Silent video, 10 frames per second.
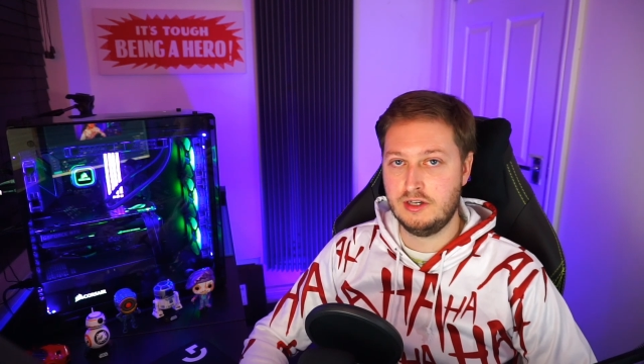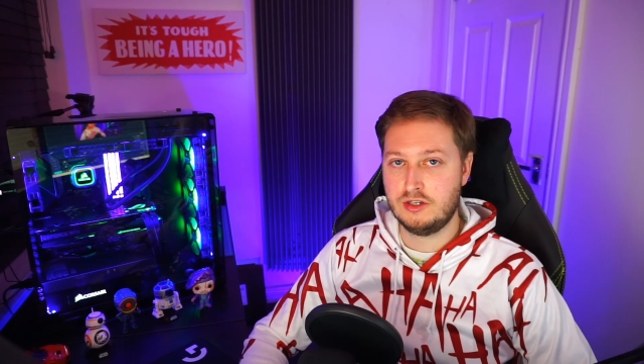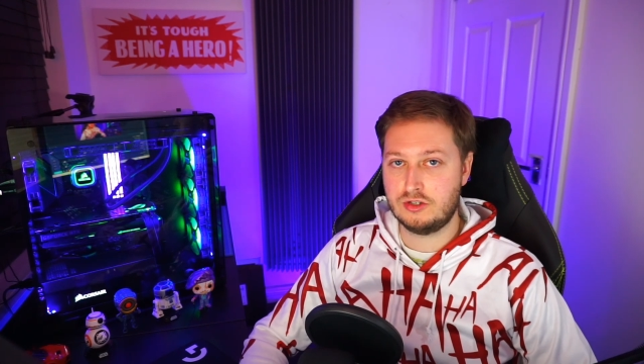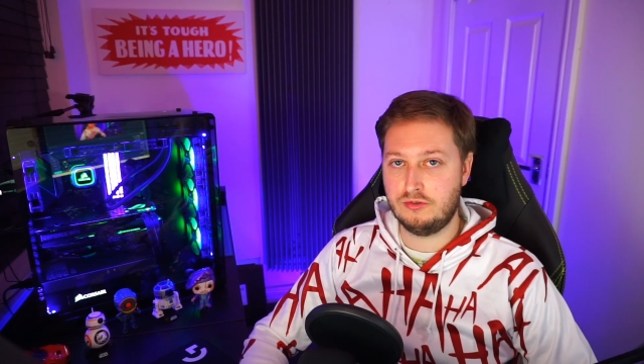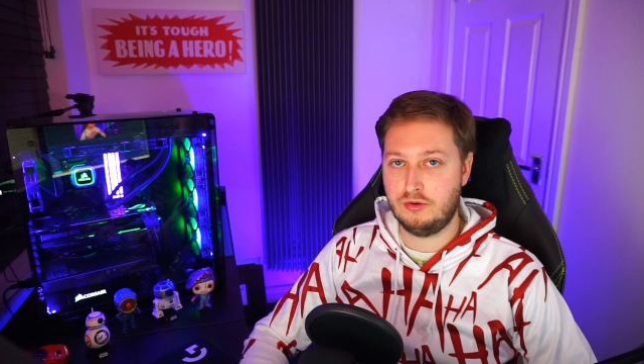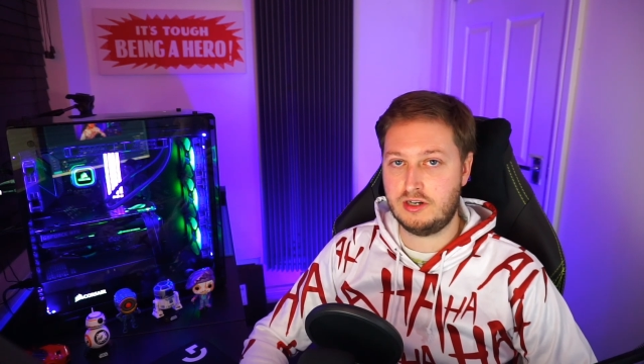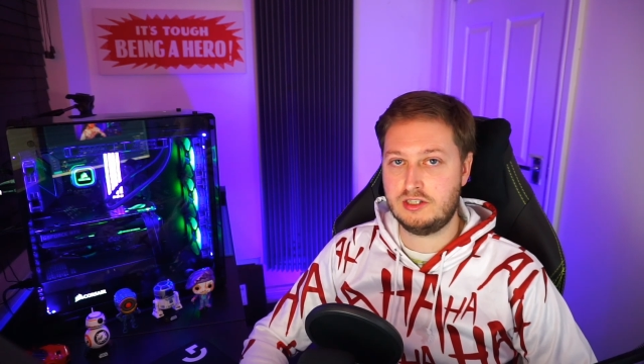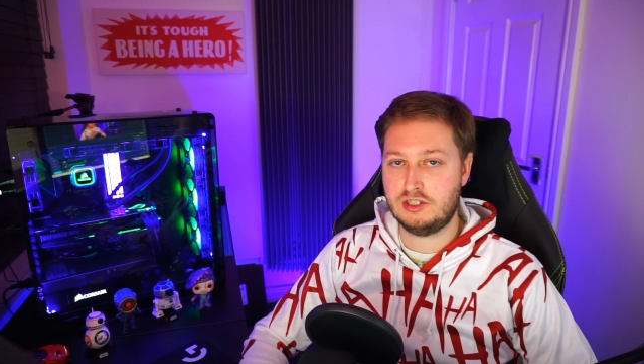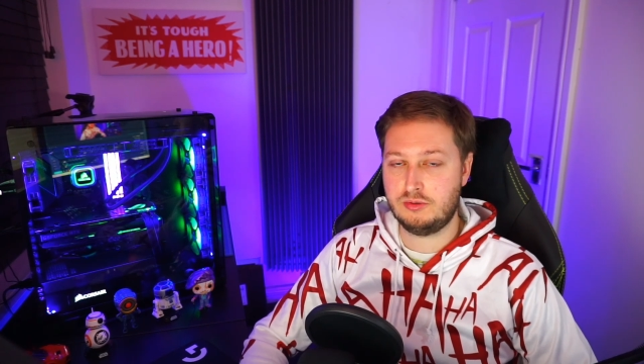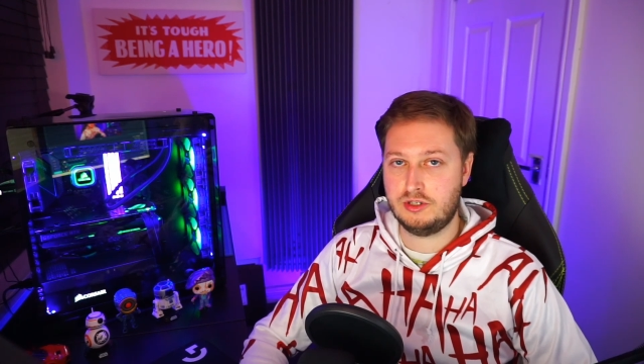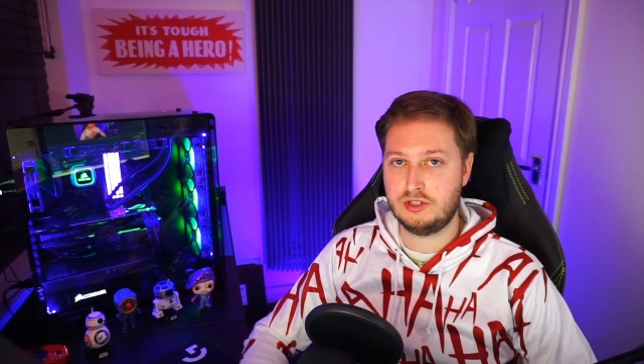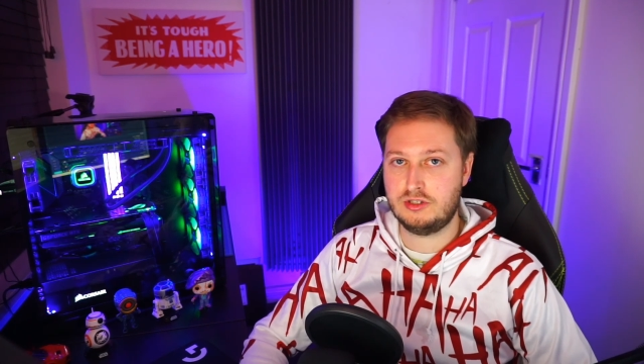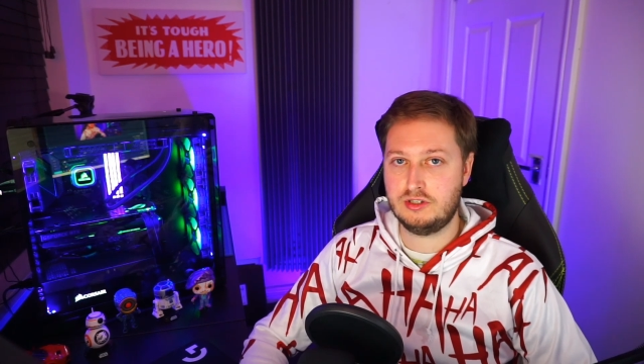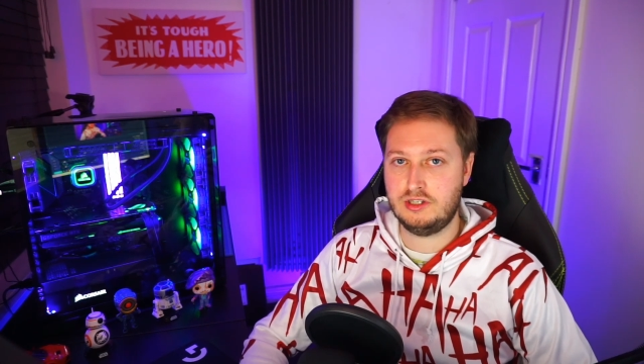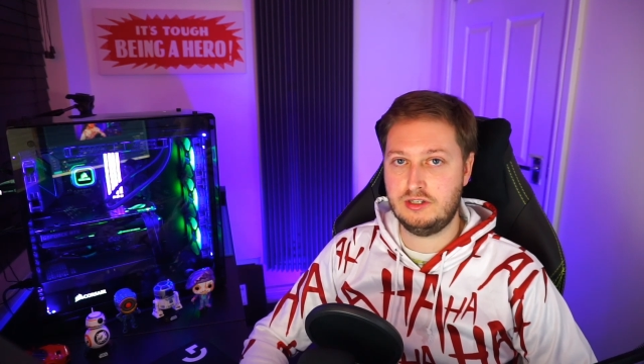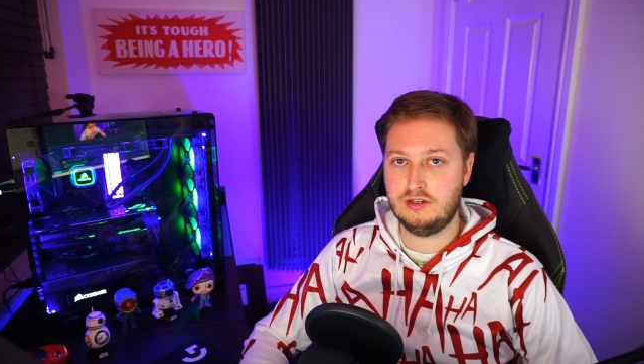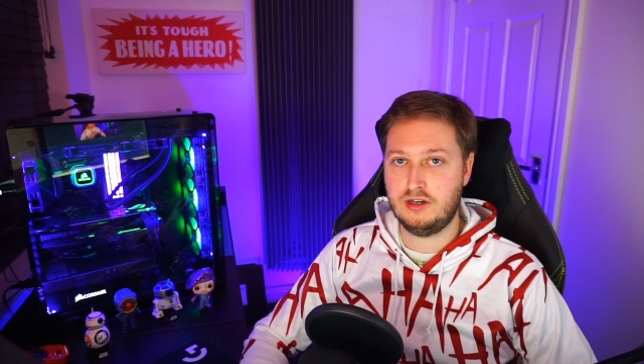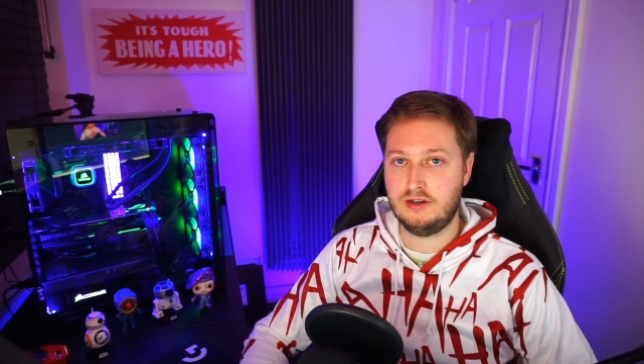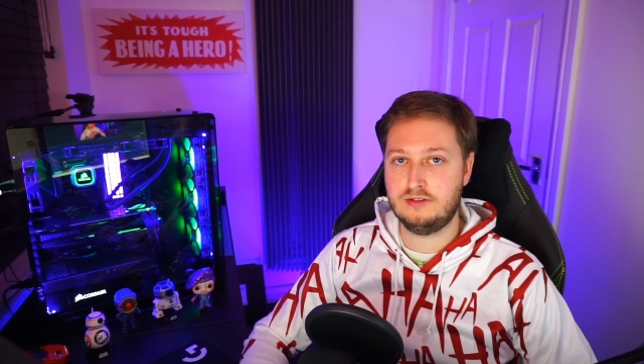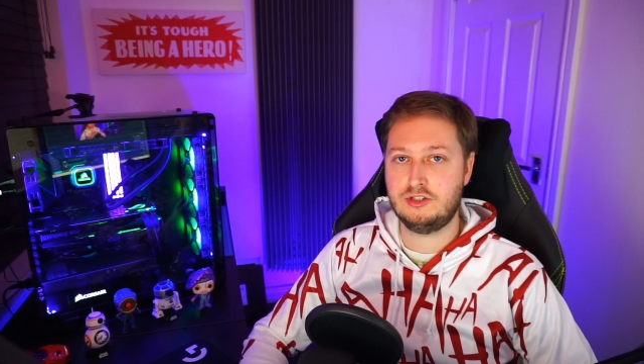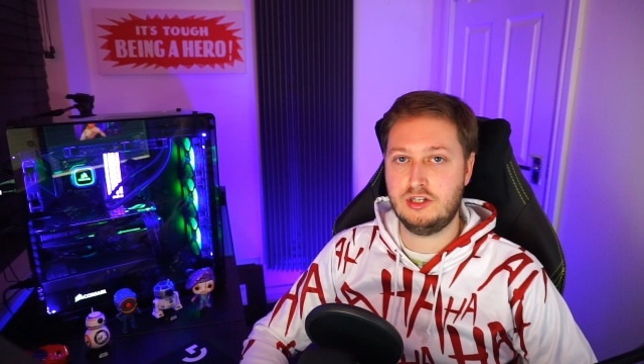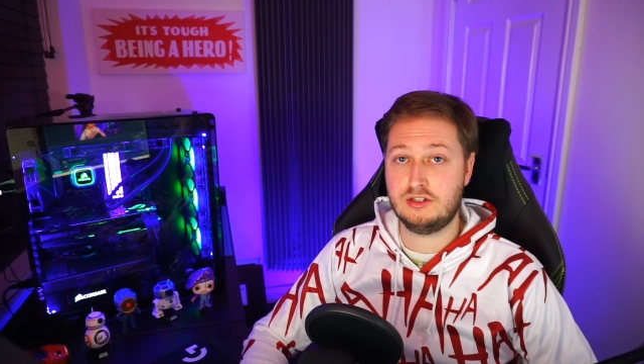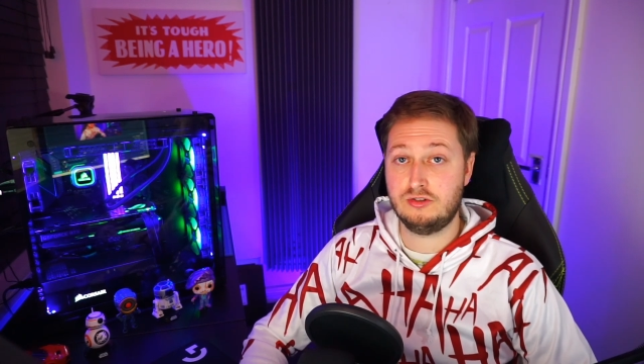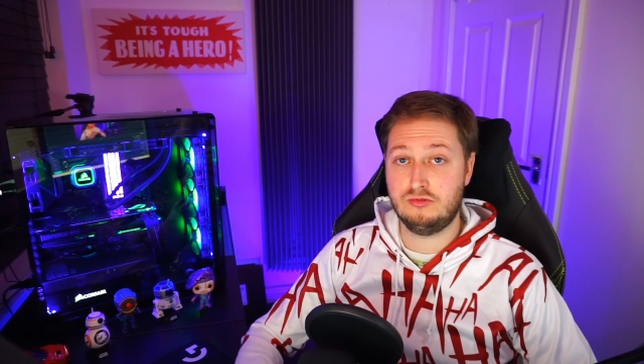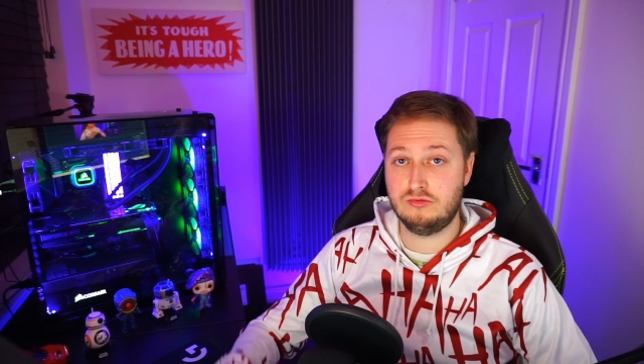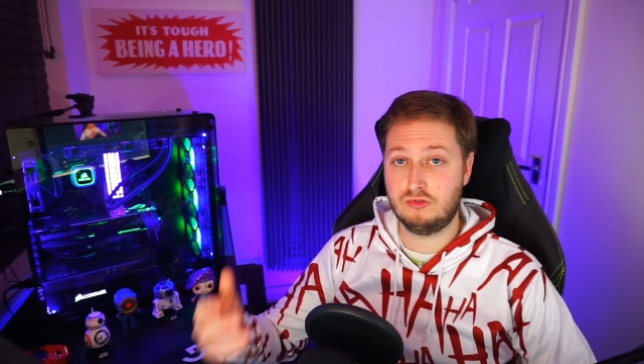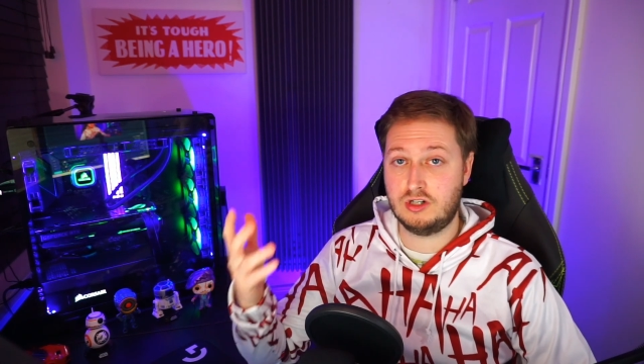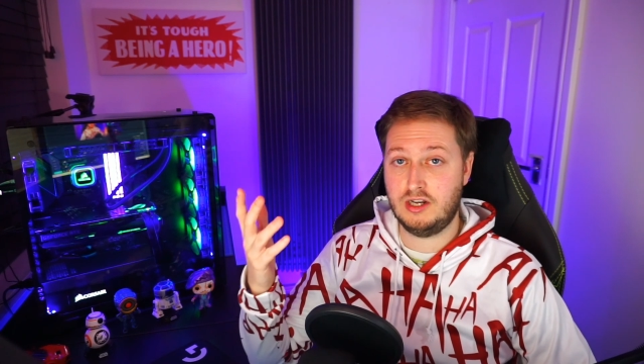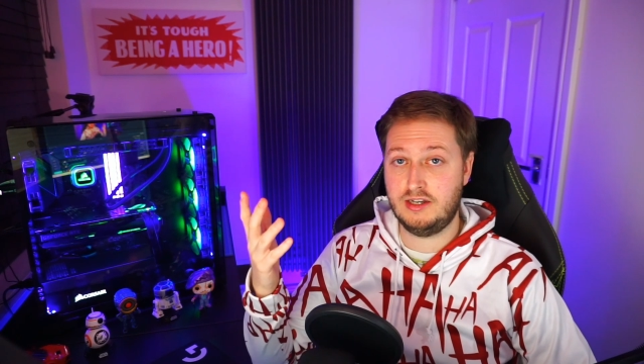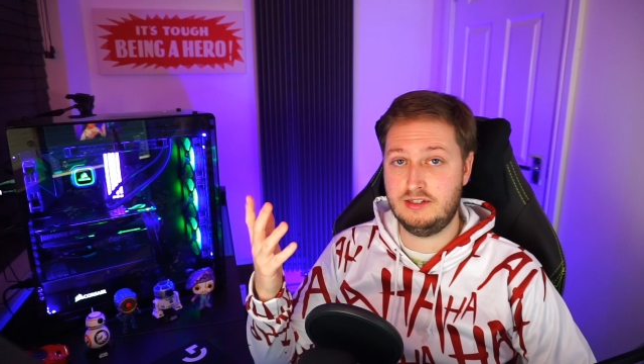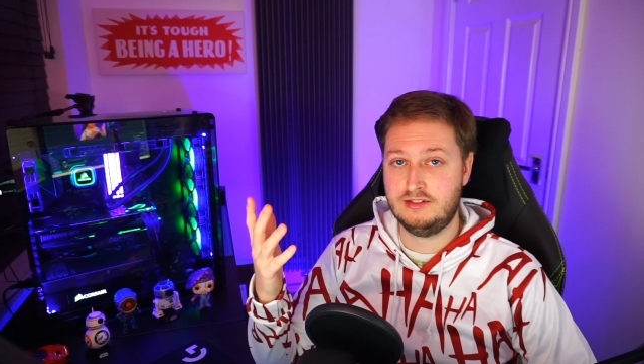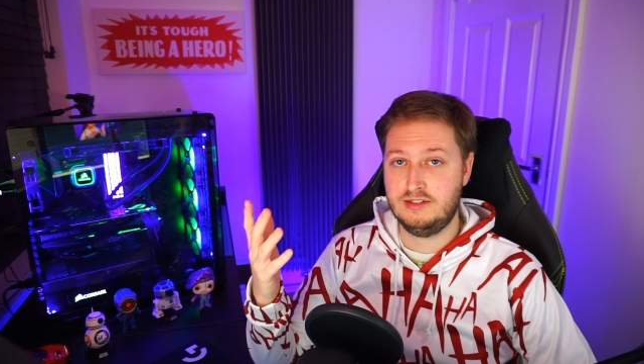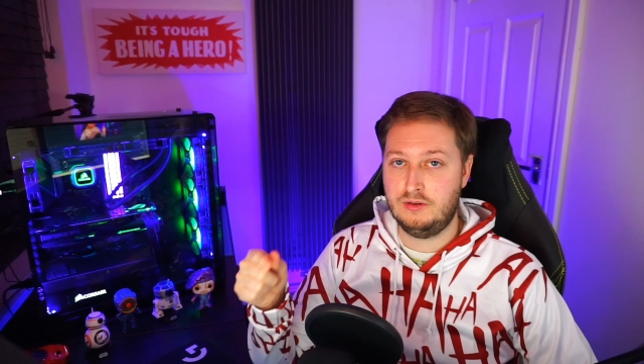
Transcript: So if you actually switch the chair to recline,